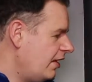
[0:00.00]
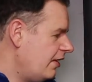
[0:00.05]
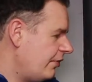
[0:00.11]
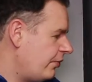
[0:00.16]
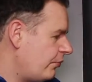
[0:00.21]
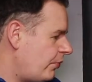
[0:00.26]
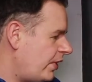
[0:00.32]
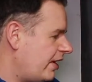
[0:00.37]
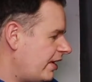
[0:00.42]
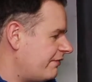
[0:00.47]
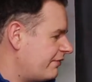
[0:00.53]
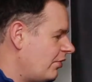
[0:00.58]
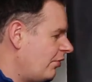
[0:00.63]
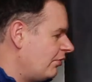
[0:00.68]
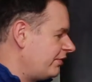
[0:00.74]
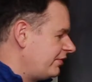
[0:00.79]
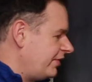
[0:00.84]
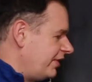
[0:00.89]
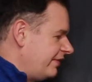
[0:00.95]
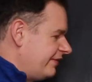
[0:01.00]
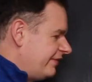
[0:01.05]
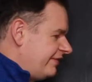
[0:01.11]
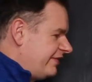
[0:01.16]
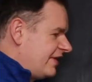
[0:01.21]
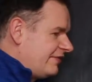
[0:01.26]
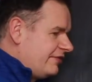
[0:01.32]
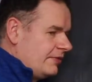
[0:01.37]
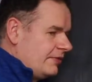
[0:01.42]
The way I've got it
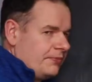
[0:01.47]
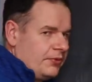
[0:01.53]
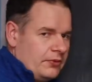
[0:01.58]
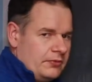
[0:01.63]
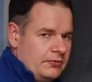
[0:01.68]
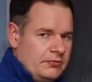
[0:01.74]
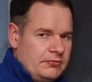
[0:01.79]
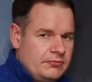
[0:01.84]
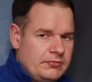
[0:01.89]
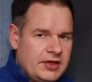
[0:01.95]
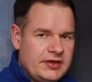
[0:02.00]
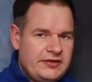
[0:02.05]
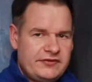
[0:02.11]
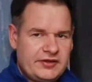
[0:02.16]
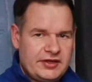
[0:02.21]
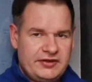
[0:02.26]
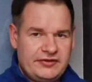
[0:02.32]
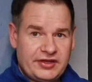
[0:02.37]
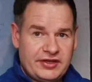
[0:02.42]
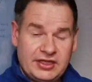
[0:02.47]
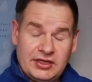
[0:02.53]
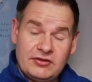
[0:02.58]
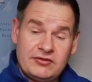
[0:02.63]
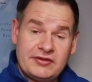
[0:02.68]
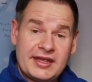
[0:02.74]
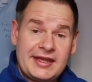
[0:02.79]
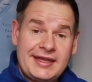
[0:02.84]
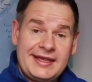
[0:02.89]
set up on my site is I
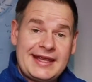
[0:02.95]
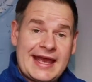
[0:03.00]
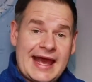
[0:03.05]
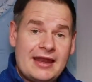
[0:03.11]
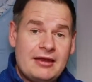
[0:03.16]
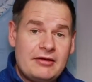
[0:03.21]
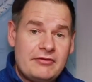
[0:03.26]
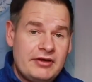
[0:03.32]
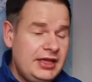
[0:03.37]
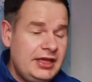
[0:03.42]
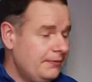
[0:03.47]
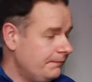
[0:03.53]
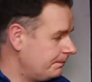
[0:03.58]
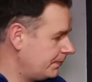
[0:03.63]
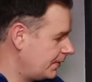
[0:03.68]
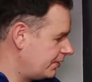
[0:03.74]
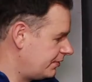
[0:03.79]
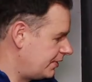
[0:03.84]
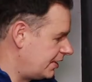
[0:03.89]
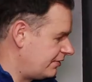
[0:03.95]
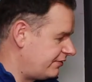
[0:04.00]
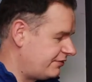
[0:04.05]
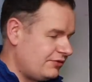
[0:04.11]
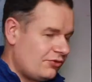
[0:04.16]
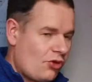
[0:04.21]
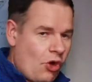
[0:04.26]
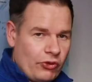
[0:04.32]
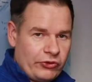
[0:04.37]
use a gallery that's
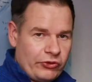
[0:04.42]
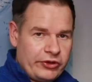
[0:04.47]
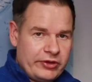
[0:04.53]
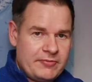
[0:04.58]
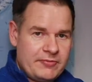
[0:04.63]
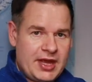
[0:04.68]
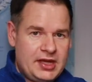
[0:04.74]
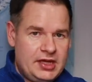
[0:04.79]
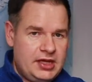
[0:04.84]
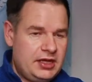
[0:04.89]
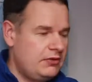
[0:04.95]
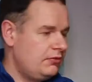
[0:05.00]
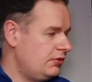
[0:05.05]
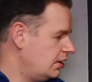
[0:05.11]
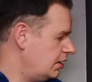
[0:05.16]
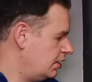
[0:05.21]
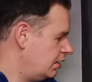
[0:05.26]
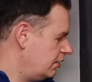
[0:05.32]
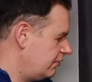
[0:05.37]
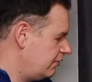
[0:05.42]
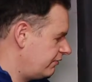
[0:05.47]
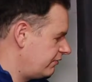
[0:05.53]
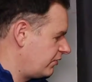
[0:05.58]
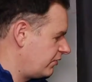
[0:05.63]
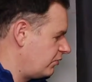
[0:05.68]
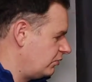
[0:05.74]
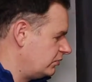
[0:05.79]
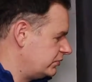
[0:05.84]
not on a menu
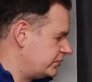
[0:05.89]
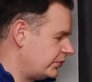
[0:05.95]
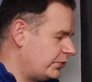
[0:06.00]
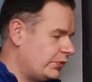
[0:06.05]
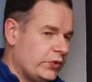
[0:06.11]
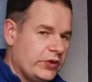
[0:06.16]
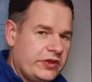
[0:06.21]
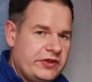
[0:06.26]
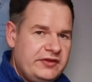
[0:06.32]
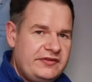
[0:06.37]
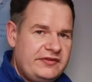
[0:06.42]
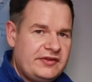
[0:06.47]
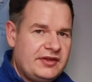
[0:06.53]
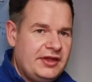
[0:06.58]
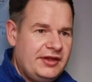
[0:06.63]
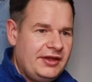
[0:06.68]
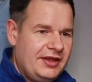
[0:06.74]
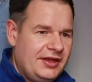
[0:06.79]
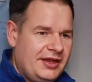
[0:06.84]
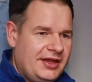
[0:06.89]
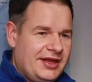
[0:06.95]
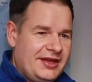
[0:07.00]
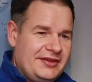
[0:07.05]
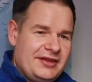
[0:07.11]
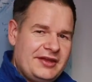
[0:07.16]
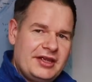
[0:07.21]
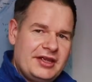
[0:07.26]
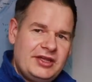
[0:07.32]
called authors, and
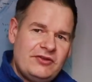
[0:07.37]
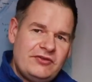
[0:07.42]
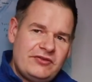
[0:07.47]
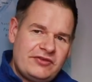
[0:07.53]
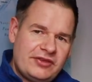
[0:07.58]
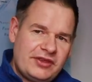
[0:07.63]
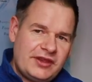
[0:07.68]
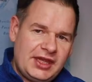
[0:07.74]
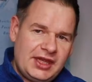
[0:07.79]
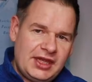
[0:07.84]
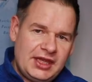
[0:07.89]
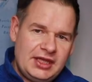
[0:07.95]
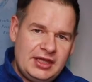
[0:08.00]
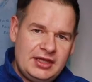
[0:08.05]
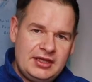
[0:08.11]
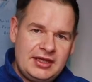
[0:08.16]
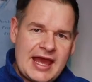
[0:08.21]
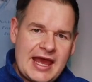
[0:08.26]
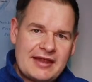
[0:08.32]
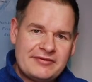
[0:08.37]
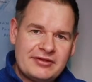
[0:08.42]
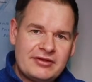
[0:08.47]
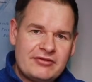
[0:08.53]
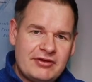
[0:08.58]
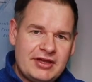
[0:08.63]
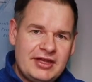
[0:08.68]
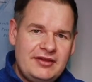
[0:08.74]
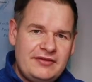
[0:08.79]
then I use the
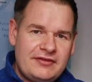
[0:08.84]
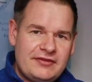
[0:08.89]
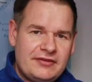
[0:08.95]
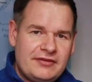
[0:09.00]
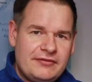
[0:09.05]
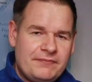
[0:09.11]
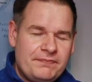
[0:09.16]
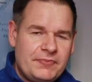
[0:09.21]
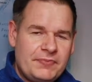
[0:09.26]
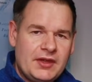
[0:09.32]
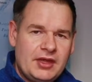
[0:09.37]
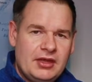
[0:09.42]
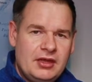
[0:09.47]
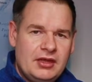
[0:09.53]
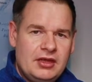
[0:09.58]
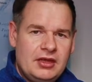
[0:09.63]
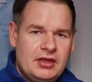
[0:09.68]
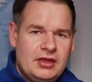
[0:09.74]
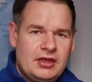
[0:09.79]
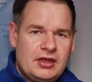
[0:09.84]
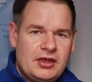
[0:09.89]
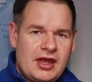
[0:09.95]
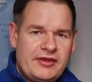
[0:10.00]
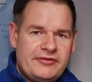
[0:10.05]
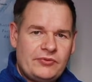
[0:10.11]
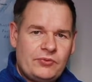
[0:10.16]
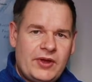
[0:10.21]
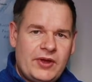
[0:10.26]
categories
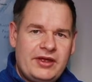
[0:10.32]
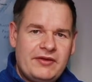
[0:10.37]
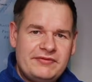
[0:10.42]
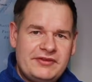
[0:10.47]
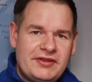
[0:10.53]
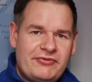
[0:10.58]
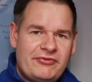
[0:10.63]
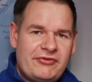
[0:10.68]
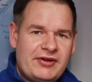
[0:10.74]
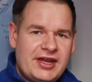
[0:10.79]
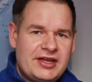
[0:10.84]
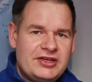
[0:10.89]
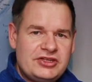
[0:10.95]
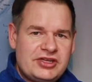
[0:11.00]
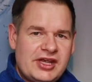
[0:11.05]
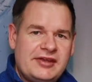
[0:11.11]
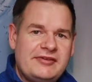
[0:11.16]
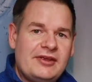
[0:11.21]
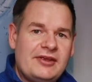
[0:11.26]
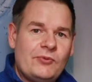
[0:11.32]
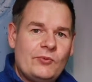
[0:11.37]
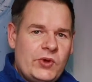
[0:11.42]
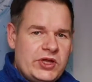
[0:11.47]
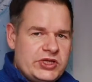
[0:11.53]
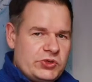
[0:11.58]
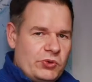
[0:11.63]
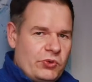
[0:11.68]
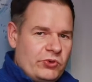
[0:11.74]
as a way of differentiating
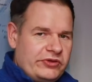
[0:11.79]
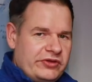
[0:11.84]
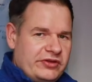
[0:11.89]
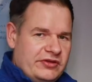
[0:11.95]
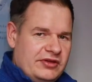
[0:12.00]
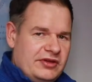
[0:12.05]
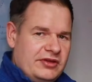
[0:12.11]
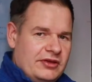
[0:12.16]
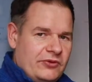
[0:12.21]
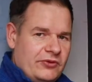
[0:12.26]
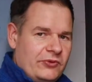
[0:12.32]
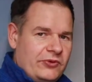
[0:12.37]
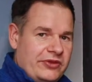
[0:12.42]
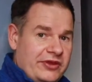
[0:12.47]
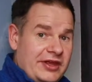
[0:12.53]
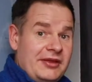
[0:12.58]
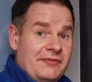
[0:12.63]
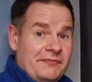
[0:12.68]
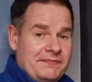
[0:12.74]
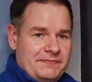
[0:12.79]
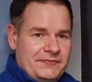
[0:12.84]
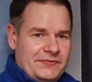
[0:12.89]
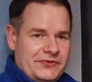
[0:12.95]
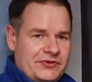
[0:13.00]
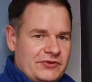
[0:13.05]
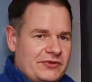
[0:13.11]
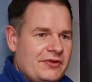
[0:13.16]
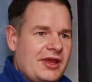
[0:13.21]
which author
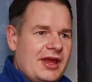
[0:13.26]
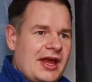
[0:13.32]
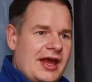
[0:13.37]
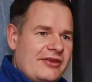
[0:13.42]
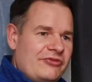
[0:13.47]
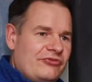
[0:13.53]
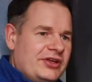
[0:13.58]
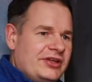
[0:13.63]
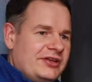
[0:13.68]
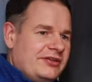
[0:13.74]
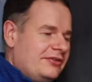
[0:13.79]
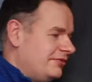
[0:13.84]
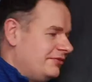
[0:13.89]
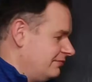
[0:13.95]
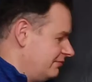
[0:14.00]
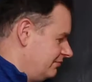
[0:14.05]
has written